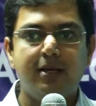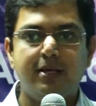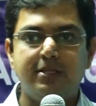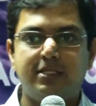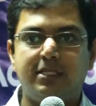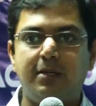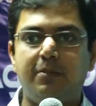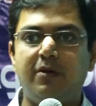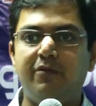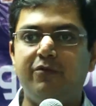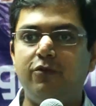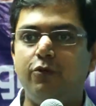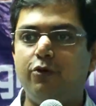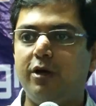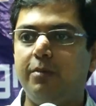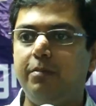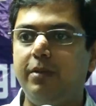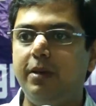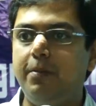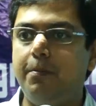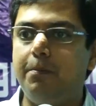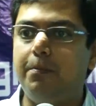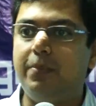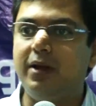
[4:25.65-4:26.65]
Some of you can
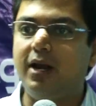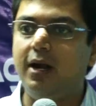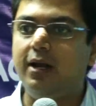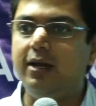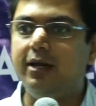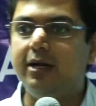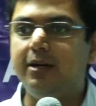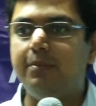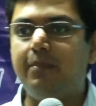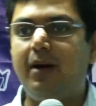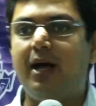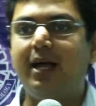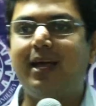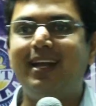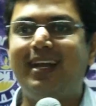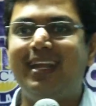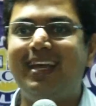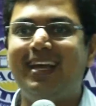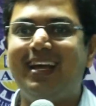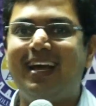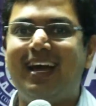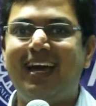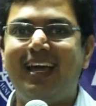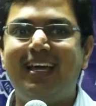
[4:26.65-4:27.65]
be brilliant
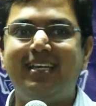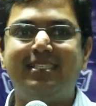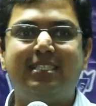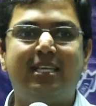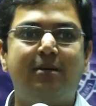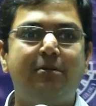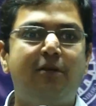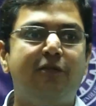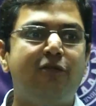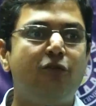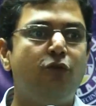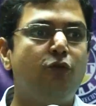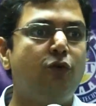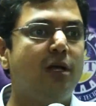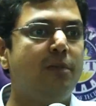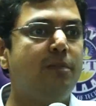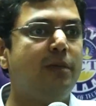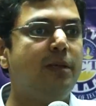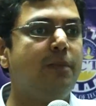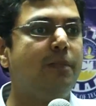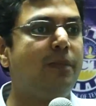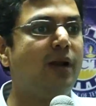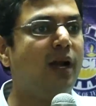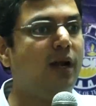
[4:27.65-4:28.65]
marketing guys, some of you can
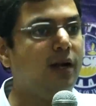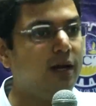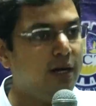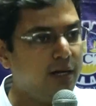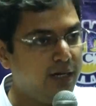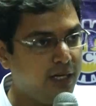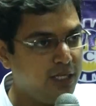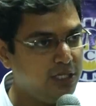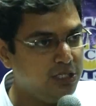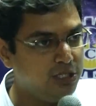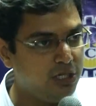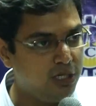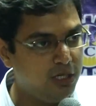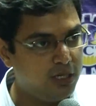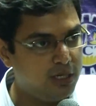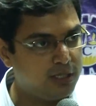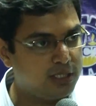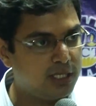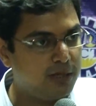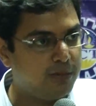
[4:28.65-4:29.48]
be brilliant engineers,